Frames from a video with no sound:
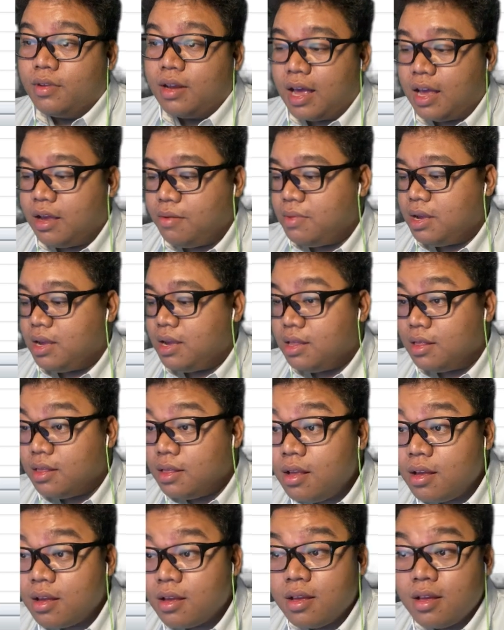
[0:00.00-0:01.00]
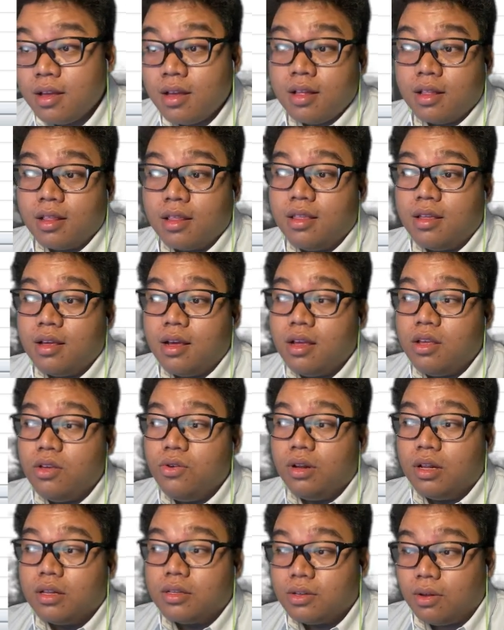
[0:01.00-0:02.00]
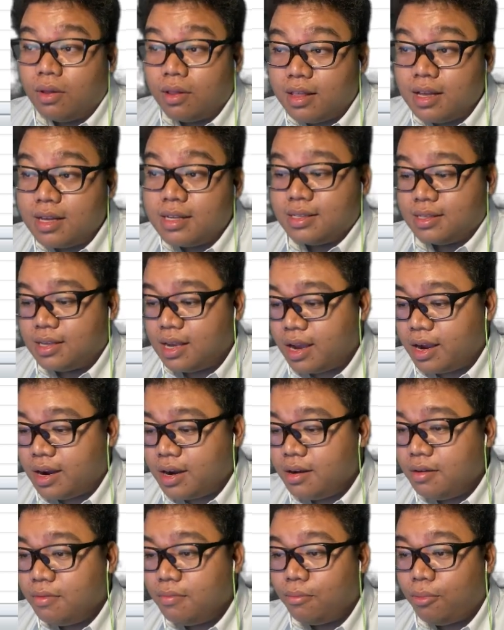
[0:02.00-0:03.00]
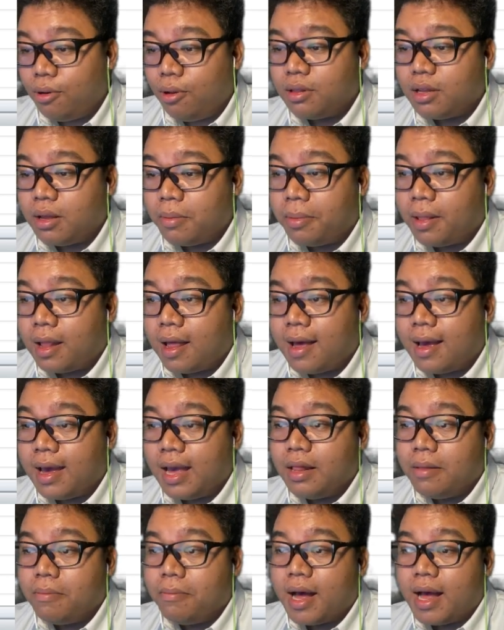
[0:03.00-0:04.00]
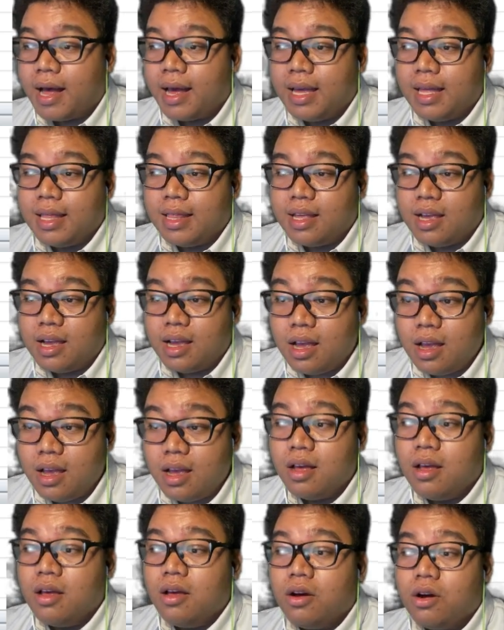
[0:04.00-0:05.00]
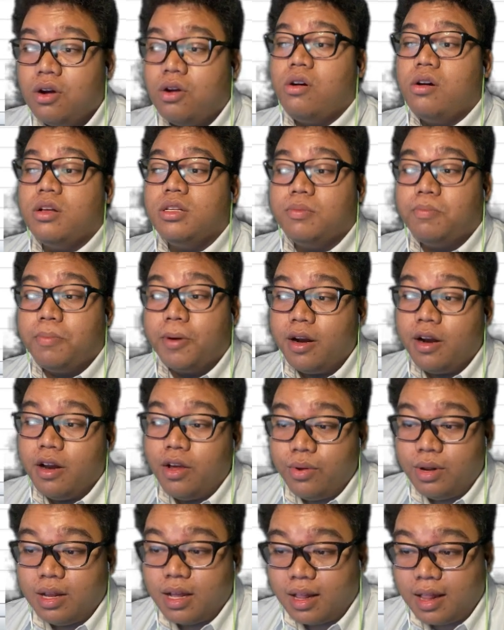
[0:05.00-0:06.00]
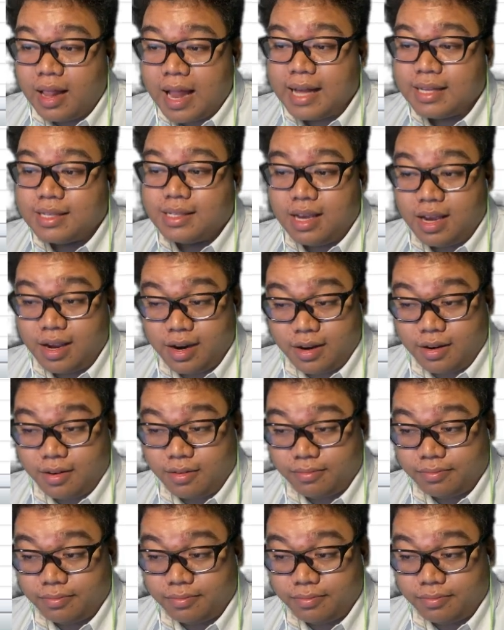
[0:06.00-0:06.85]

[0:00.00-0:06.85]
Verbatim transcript: I, mean, the units sold this year multiplied by the cost per unit last year.